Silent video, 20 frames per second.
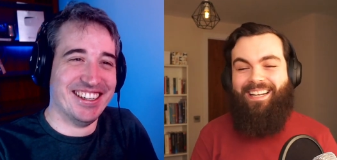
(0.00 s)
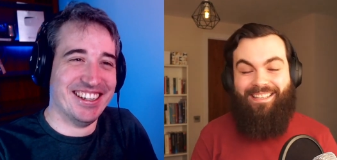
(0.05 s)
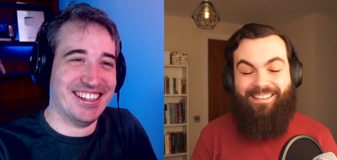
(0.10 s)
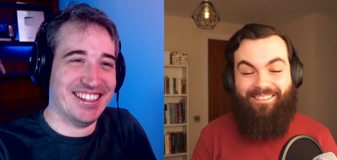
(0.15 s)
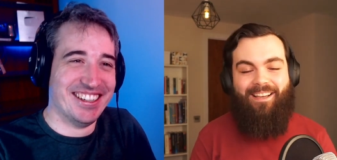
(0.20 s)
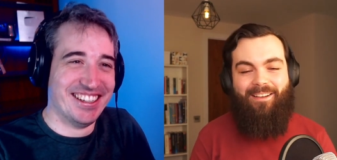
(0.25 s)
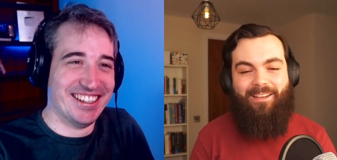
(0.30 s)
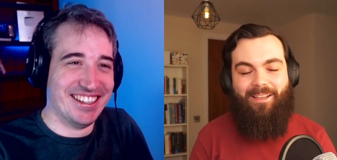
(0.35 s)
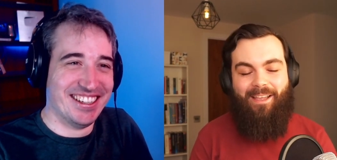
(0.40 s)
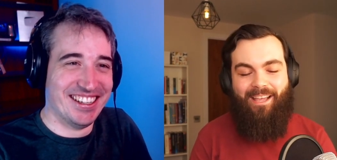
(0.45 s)

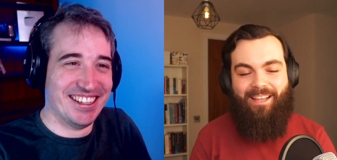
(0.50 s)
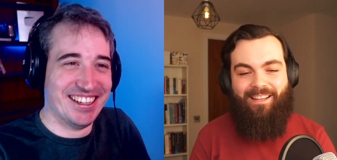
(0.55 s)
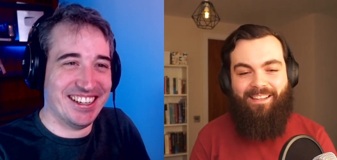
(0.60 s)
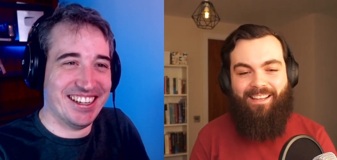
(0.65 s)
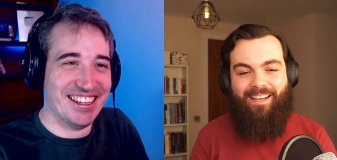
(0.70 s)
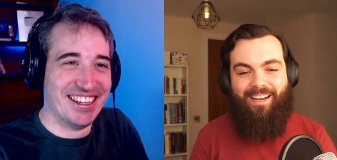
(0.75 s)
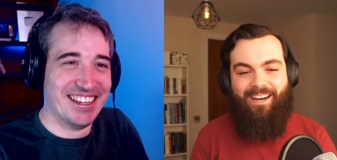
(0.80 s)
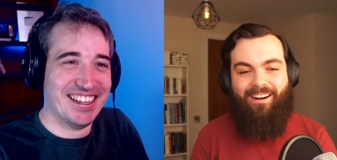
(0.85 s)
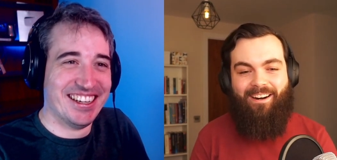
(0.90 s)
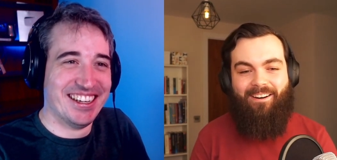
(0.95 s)
Speaker 1: but in
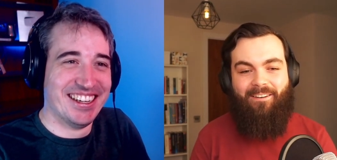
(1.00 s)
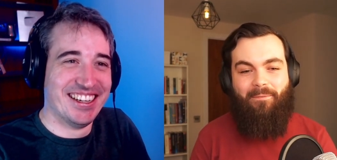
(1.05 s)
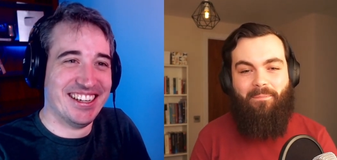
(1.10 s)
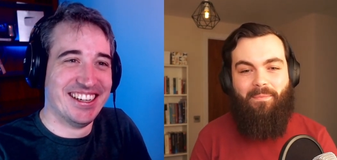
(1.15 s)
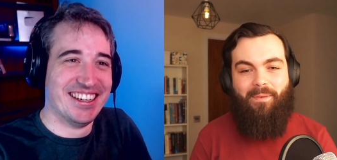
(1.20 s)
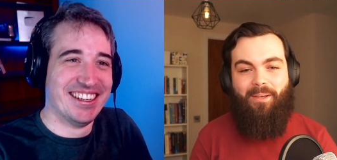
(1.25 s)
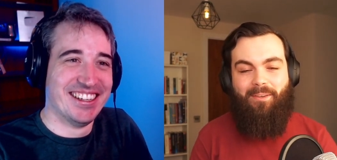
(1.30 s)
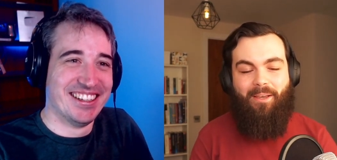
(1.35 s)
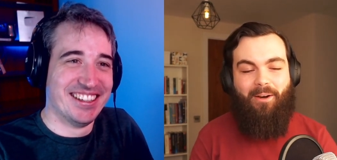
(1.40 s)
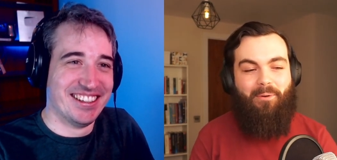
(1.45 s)
there,
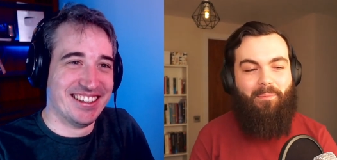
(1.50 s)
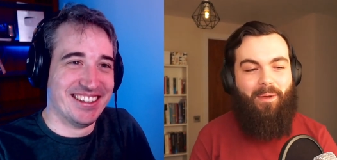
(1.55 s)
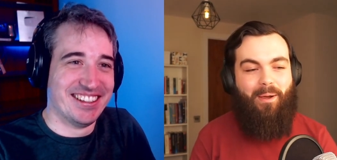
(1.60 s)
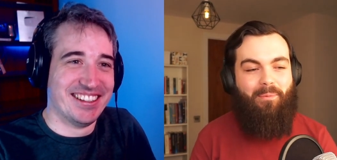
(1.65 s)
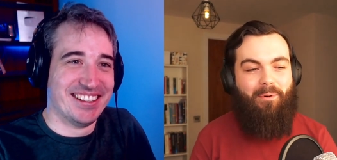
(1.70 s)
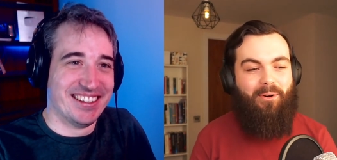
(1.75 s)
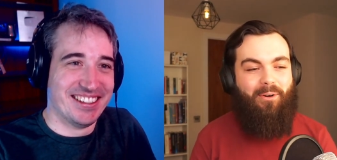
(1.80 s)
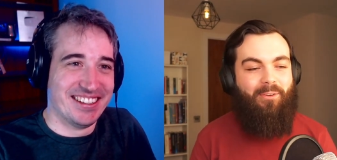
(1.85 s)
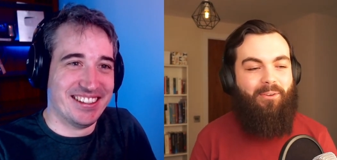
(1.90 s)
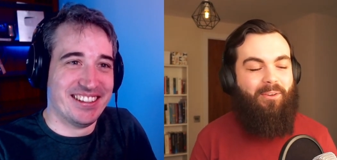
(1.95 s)
because I
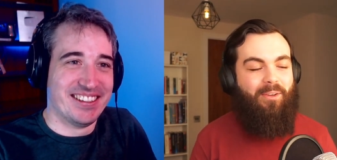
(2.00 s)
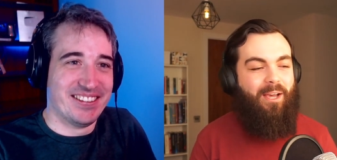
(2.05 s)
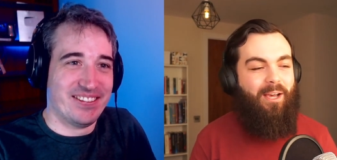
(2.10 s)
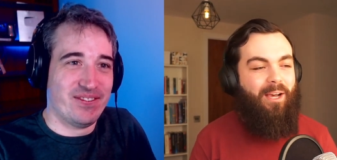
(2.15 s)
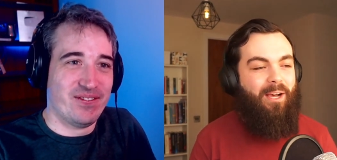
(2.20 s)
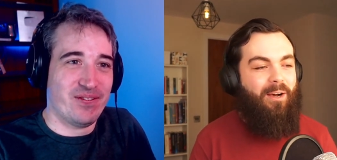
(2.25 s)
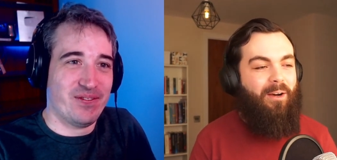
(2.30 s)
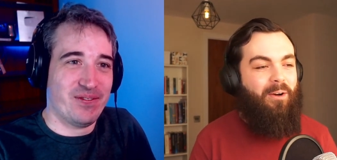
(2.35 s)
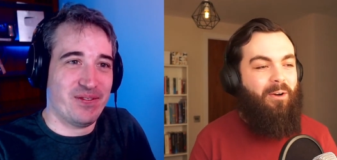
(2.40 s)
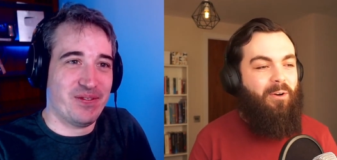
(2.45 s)
remember there was
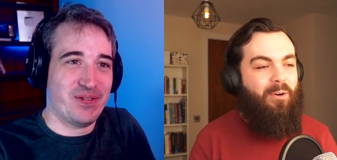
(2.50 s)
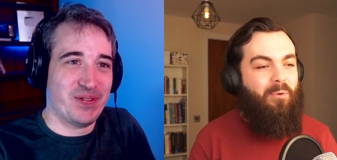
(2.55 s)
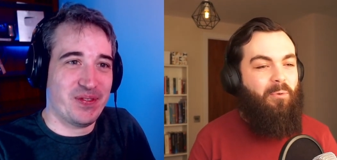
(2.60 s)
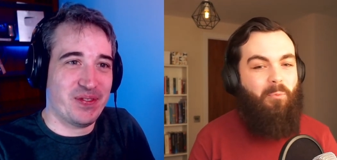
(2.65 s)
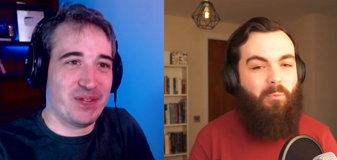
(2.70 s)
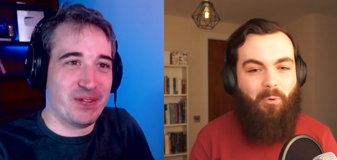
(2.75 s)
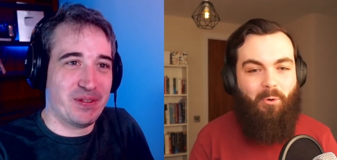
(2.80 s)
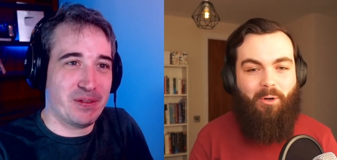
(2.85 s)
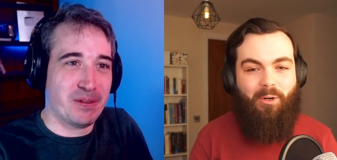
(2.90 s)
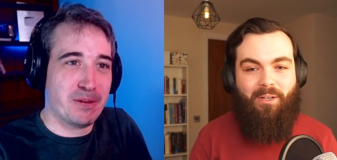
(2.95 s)
a
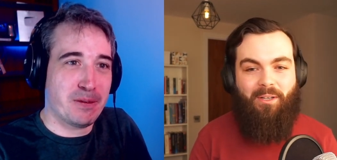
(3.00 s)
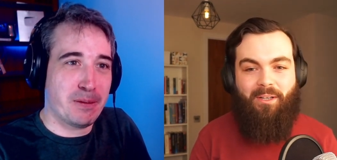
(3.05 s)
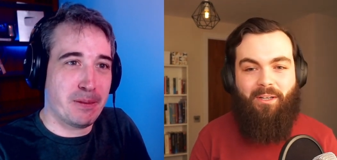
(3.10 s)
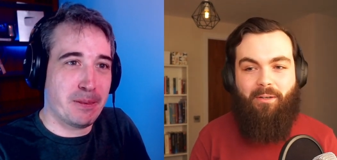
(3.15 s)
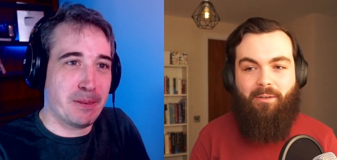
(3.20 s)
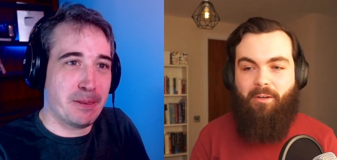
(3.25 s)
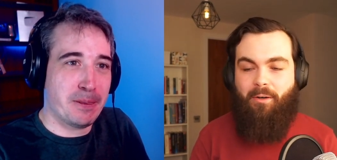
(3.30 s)
one.